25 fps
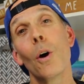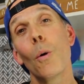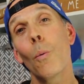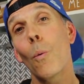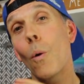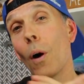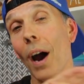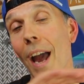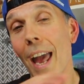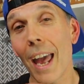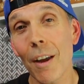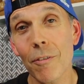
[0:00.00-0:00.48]

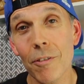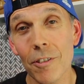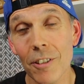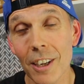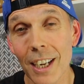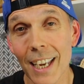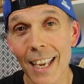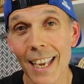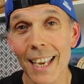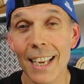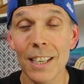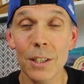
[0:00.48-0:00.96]
whatever
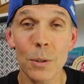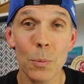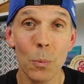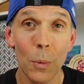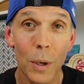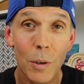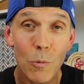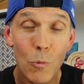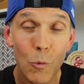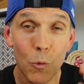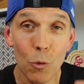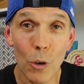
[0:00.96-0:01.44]
it is,
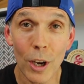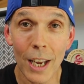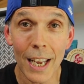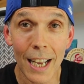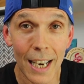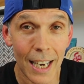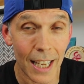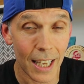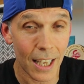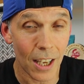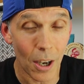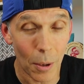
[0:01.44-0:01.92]
we
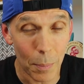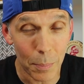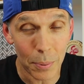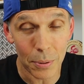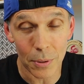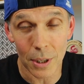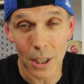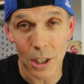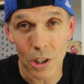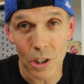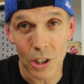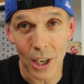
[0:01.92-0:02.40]
really
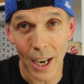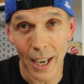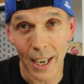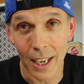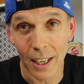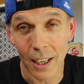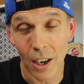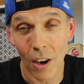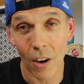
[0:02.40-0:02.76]
appreciate it,